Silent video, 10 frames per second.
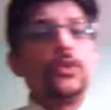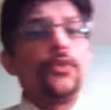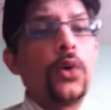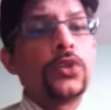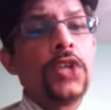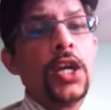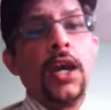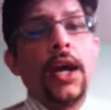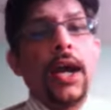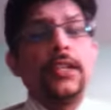fours.
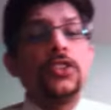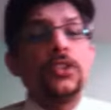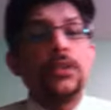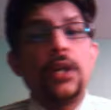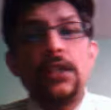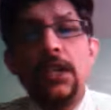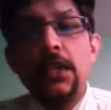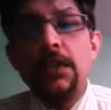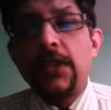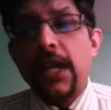And then
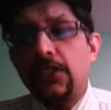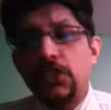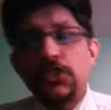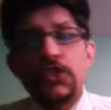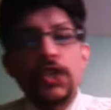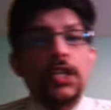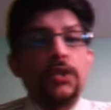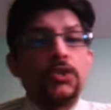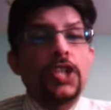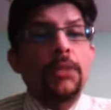the talented Sterling
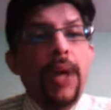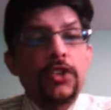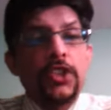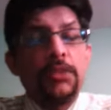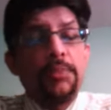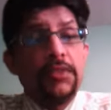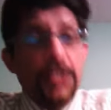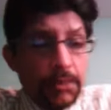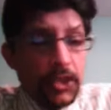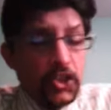was sent back to the
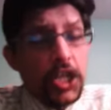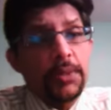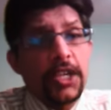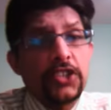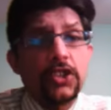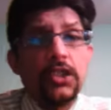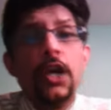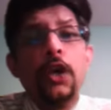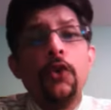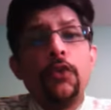pavilion by Shakib Lassan
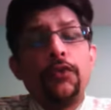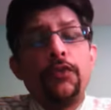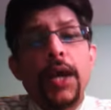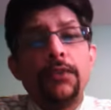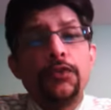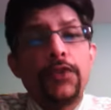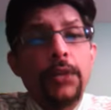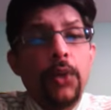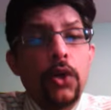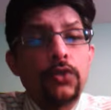for 5 of 10
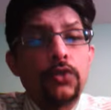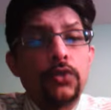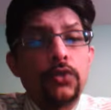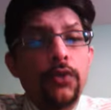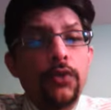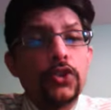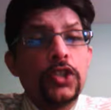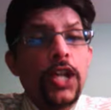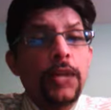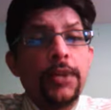balls with 1 four. So
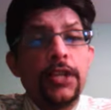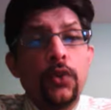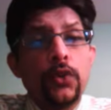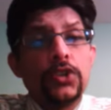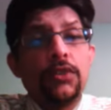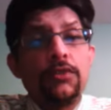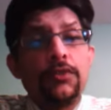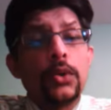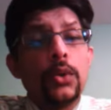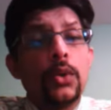that made it 47 for
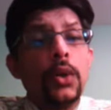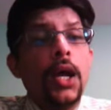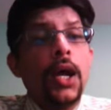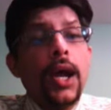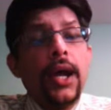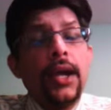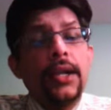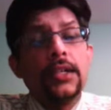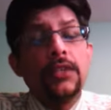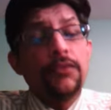2. And
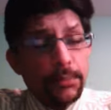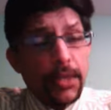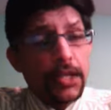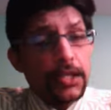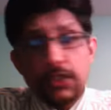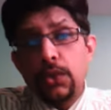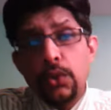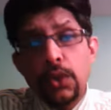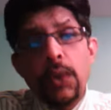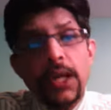in fact, Bangladesh were
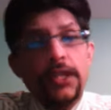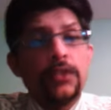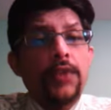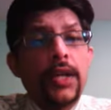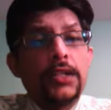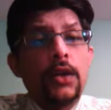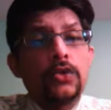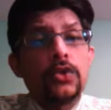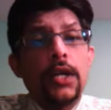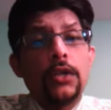doing well. In fact, they
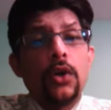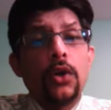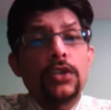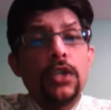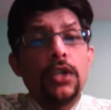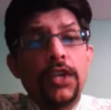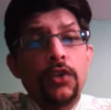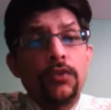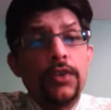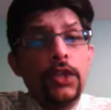also had got the wicket
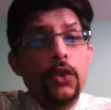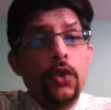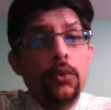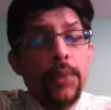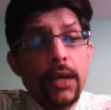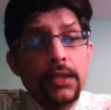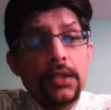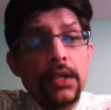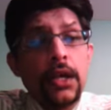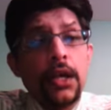of Neil O'Brien
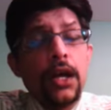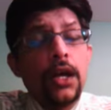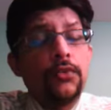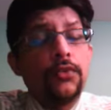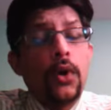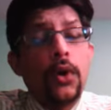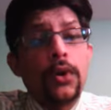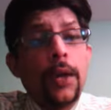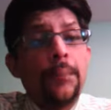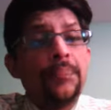
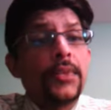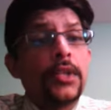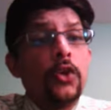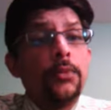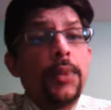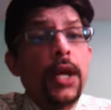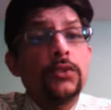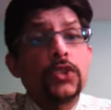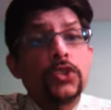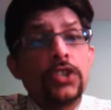Neil O'Brien
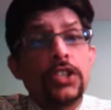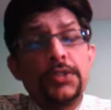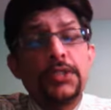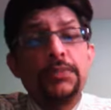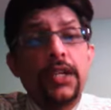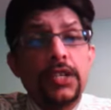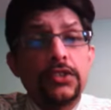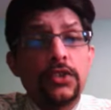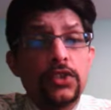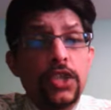was dismissed by
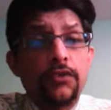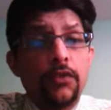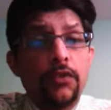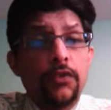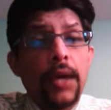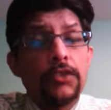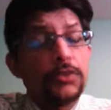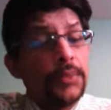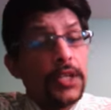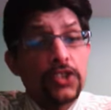Nasir Hussain for 5, which
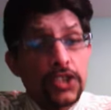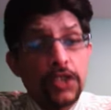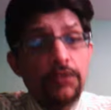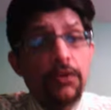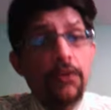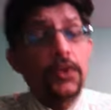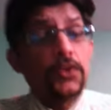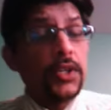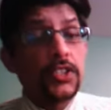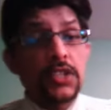made it 64 for
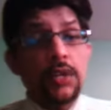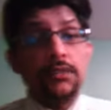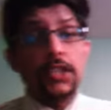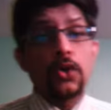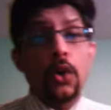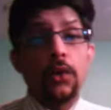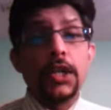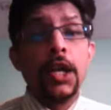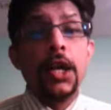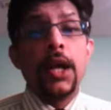3 in the 17th
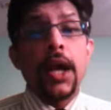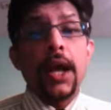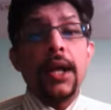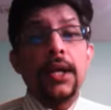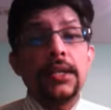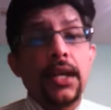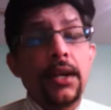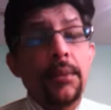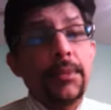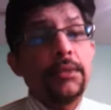over. And
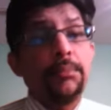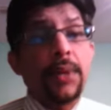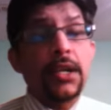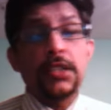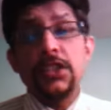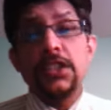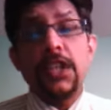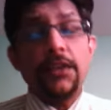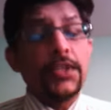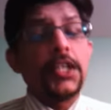
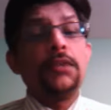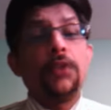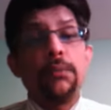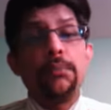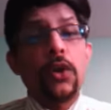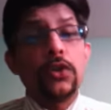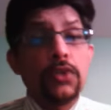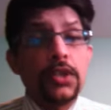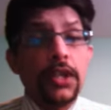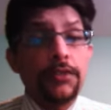Bangladeshi bowlers
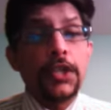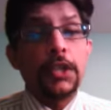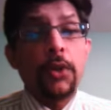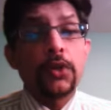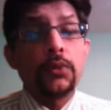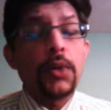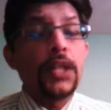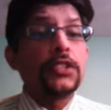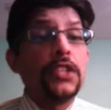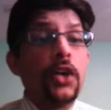were definitely bowling
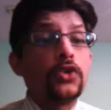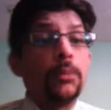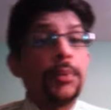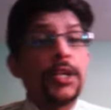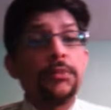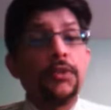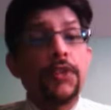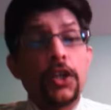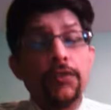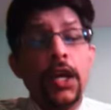well. They also picked up the wicket
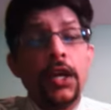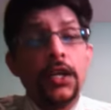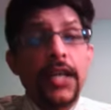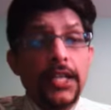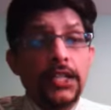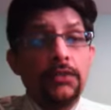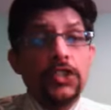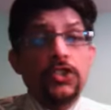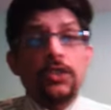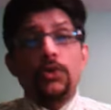of Gary
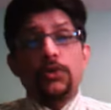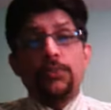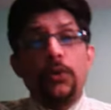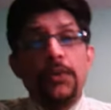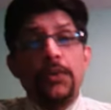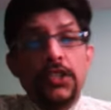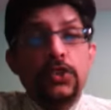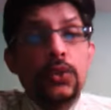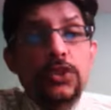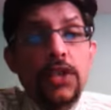Wilson, who was bowled by
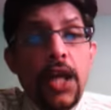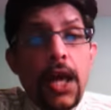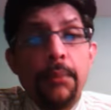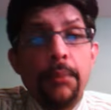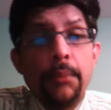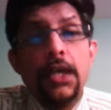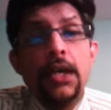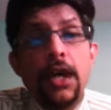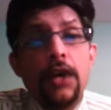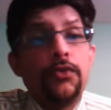Tajul Islam
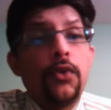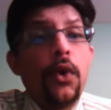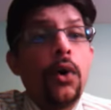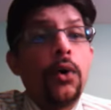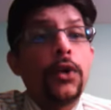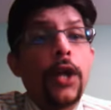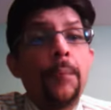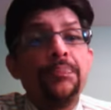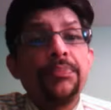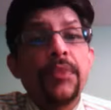for
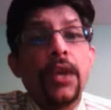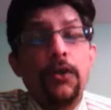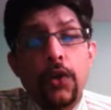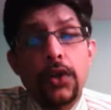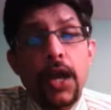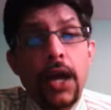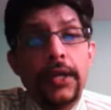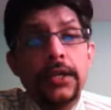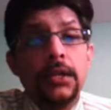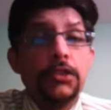for
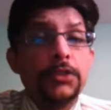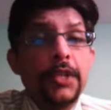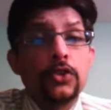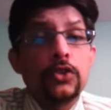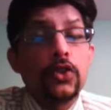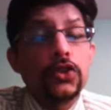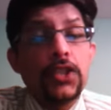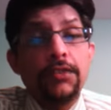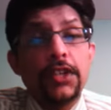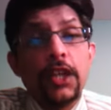9, which made the score
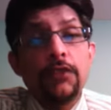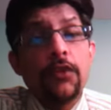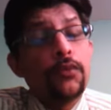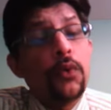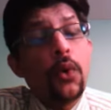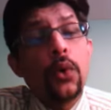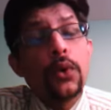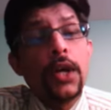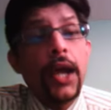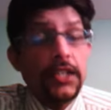78 for 4
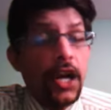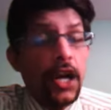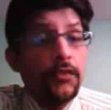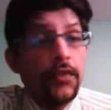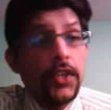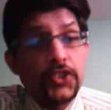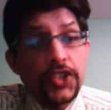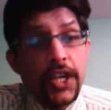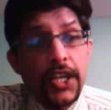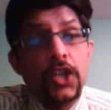at the halfway
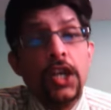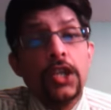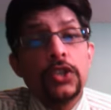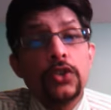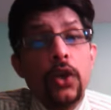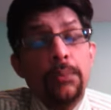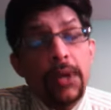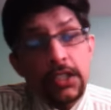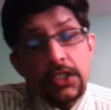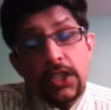stage. So
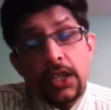Bangladesh, I